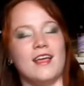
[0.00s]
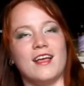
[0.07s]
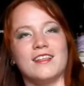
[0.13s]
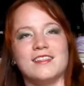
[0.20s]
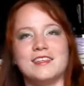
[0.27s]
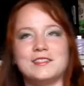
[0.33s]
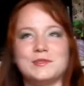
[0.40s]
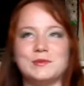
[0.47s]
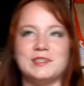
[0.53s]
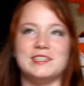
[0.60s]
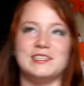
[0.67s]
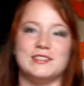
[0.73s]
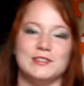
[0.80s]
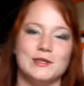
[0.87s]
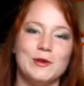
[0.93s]
and this one
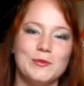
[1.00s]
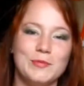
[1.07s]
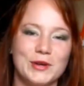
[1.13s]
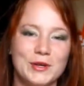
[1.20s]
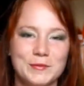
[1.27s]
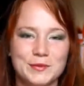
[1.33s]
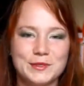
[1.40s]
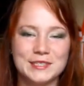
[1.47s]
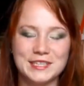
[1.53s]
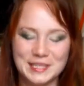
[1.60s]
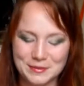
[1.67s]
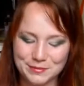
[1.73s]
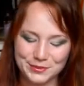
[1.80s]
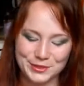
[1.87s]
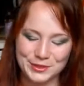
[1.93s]
is so
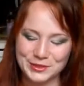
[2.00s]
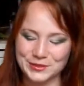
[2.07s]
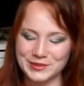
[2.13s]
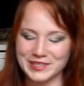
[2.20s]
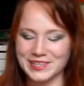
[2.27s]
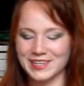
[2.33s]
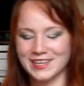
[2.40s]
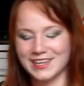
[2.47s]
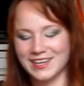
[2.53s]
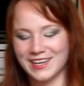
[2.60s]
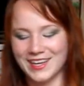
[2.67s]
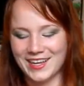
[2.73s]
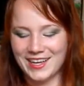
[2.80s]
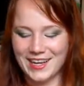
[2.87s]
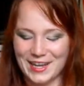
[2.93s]
purpley and blue.
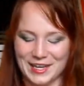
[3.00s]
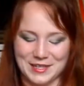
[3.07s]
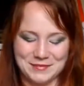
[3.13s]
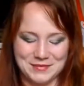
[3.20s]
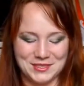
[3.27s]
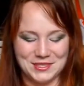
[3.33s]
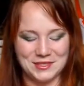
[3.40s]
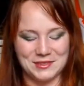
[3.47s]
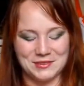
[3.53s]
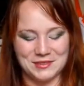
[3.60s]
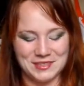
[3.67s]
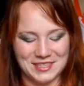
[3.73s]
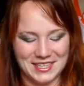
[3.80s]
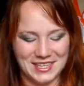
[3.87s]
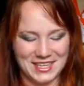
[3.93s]

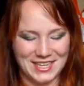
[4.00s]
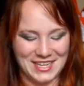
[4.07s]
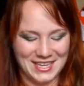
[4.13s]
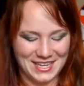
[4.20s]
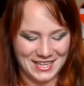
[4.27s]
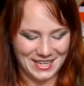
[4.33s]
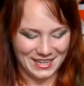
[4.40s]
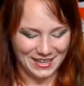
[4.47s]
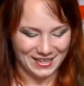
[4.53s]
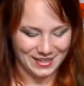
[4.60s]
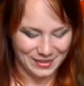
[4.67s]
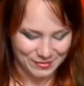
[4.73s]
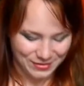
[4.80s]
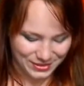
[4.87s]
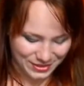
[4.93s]
So
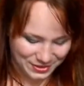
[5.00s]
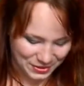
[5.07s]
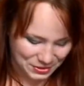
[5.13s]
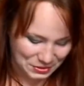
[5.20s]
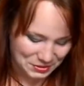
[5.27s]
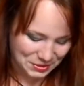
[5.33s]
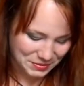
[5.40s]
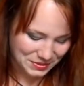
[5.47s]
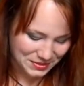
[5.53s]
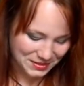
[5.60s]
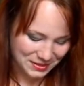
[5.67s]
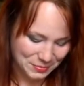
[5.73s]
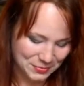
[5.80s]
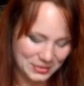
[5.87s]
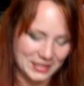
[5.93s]
I'm just going to show you, it's
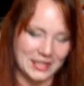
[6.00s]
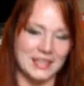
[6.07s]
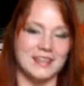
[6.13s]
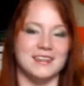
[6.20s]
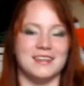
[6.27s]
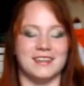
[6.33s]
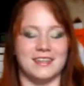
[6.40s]
so pretty.